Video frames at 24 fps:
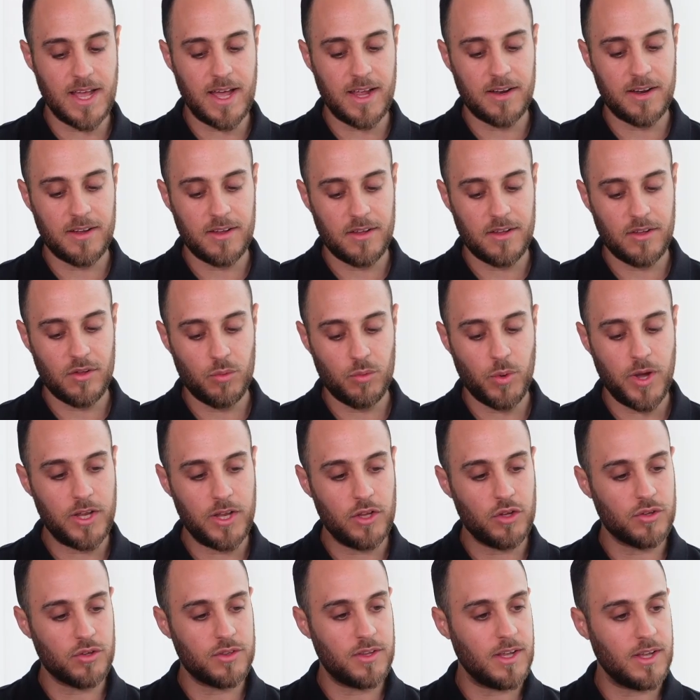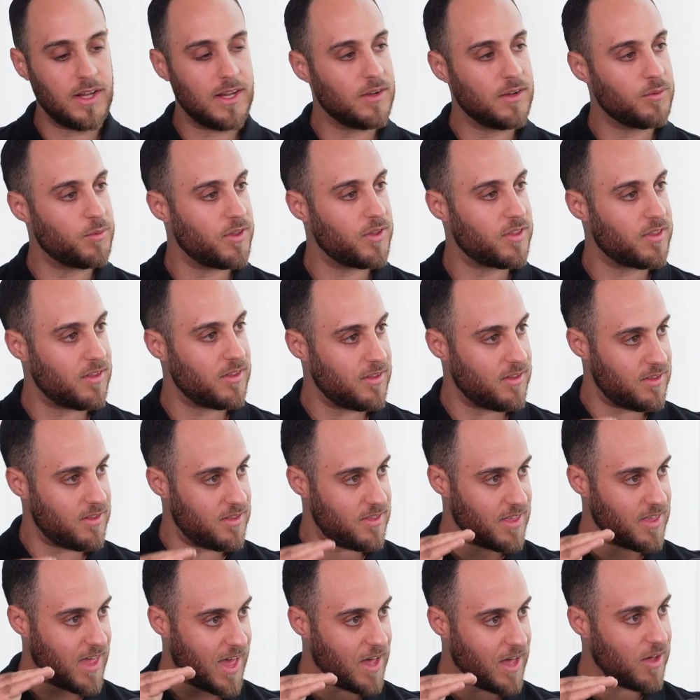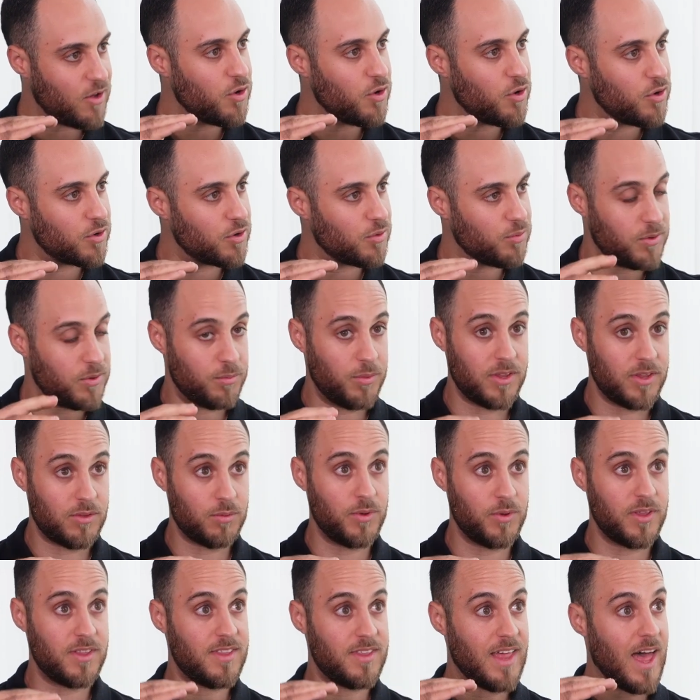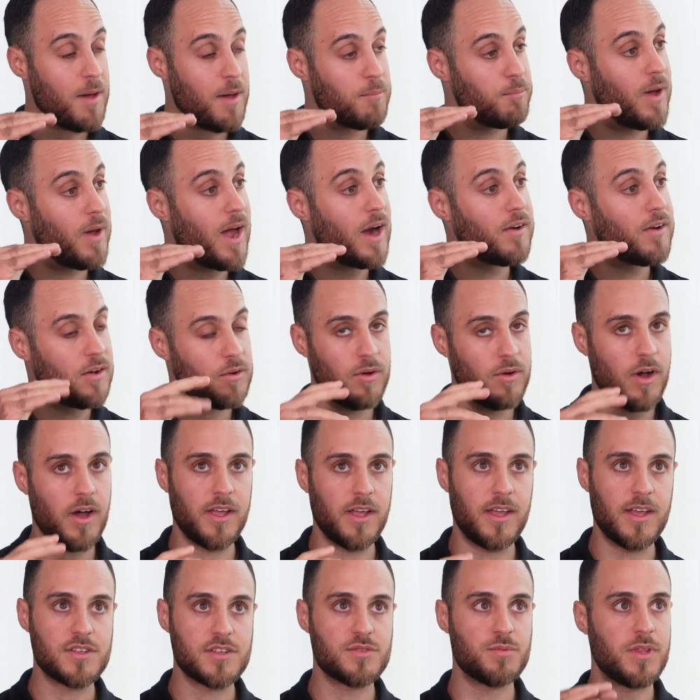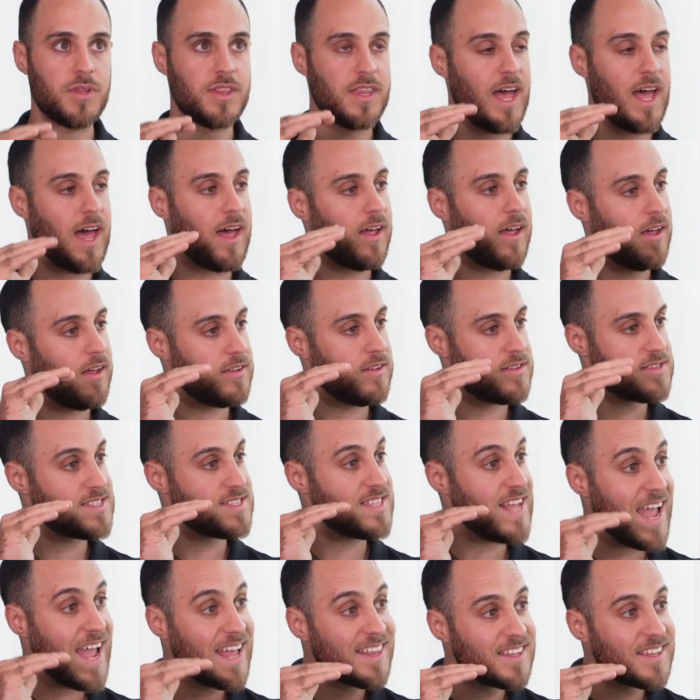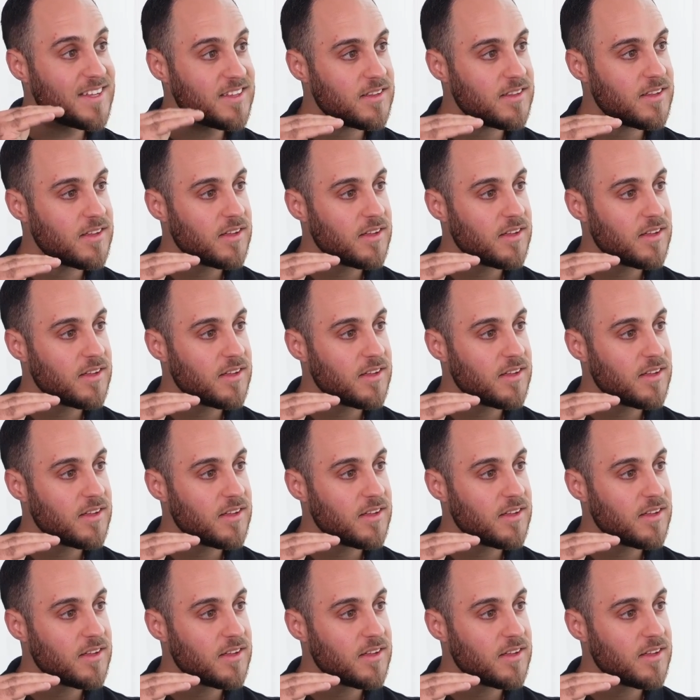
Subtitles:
that when you're dealing with that hurt with that barrier, or I guess with that standard,